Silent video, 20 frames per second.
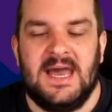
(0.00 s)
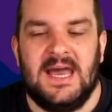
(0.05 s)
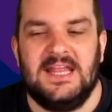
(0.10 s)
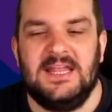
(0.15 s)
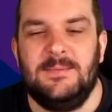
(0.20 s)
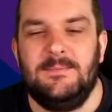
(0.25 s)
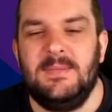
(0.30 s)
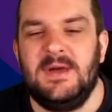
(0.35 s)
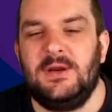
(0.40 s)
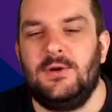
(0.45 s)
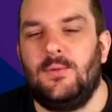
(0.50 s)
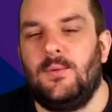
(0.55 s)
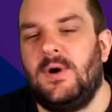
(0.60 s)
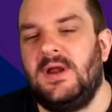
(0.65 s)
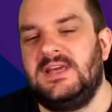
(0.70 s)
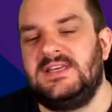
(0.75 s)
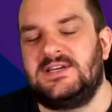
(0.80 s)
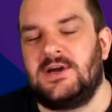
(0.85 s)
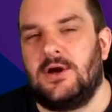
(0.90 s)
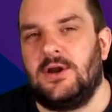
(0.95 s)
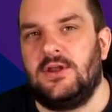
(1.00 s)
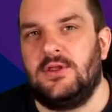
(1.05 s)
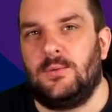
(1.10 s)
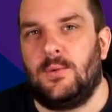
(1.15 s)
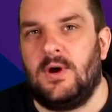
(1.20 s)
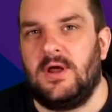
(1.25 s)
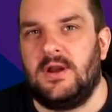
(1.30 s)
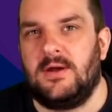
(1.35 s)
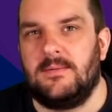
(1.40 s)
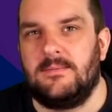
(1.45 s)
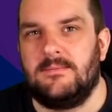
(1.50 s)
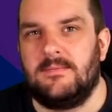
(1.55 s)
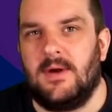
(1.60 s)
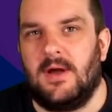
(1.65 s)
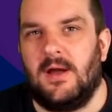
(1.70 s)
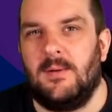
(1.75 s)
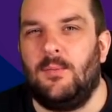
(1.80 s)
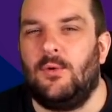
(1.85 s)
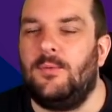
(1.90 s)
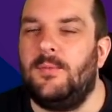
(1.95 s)
And the middle one is kind of the one I'm
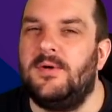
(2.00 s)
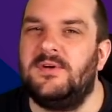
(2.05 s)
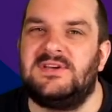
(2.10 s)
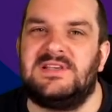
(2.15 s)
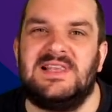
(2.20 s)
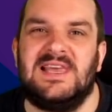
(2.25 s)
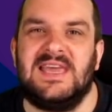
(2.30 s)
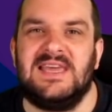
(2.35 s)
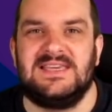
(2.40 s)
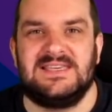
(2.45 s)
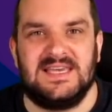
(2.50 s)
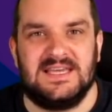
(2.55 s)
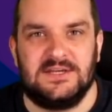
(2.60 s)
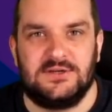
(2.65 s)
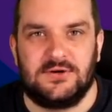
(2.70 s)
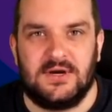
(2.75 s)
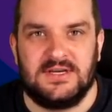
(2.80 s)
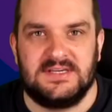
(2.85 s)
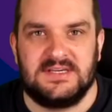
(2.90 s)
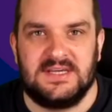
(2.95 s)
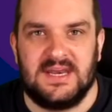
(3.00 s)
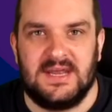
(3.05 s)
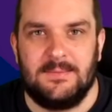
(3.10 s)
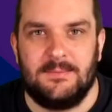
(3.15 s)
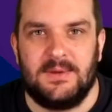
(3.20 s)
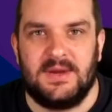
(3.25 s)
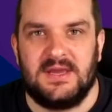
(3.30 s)
almost least interested in,